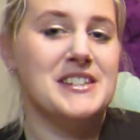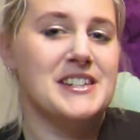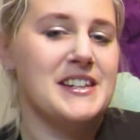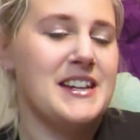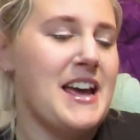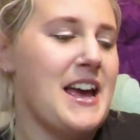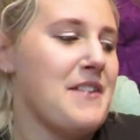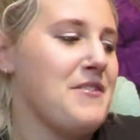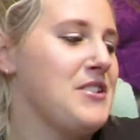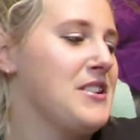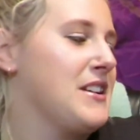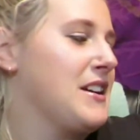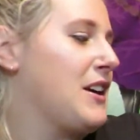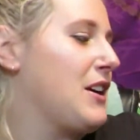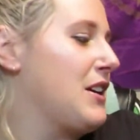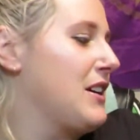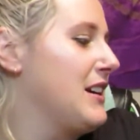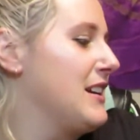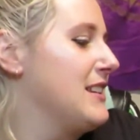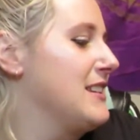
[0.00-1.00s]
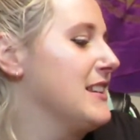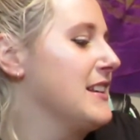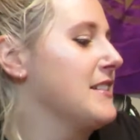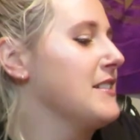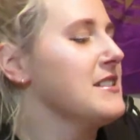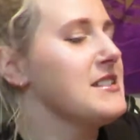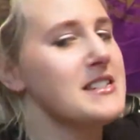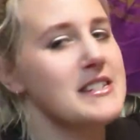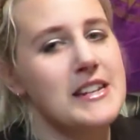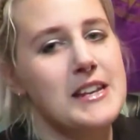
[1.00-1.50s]
did have a
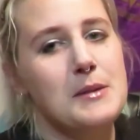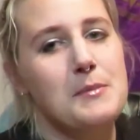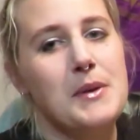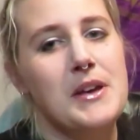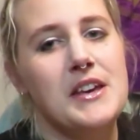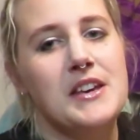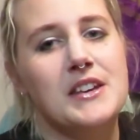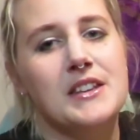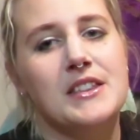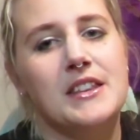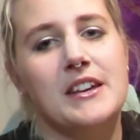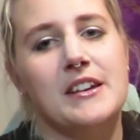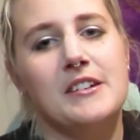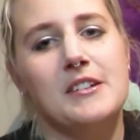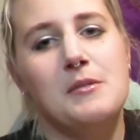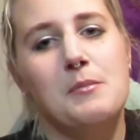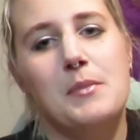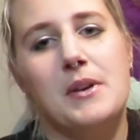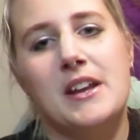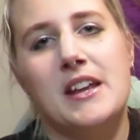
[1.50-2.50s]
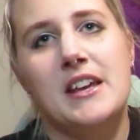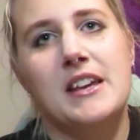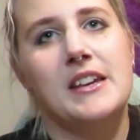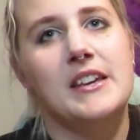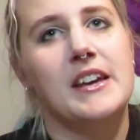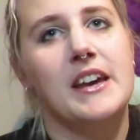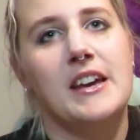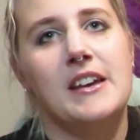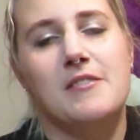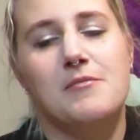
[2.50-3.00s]
little sneak peek in there, but he
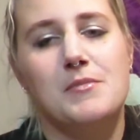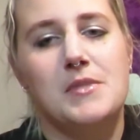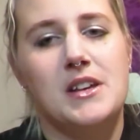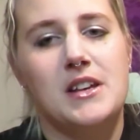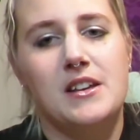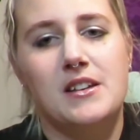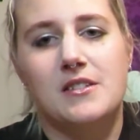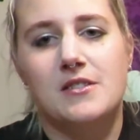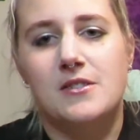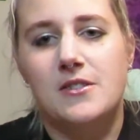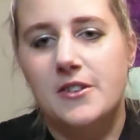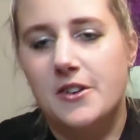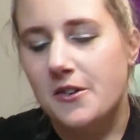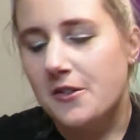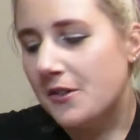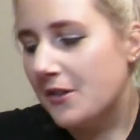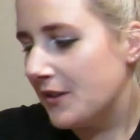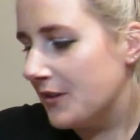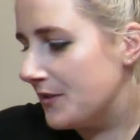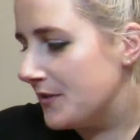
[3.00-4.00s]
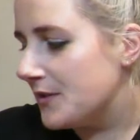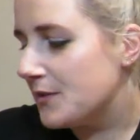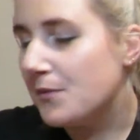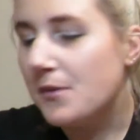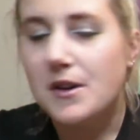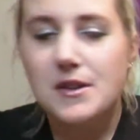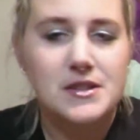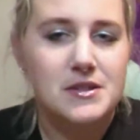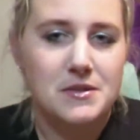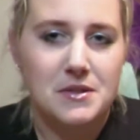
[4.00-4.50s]
gave me no clues
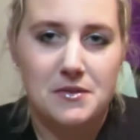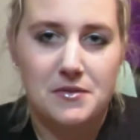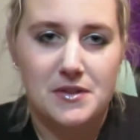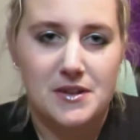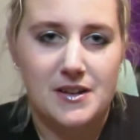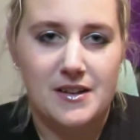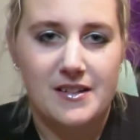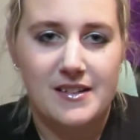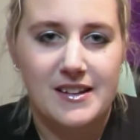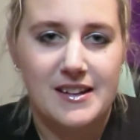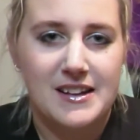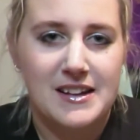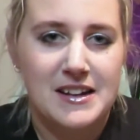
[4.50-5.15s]
whatsoever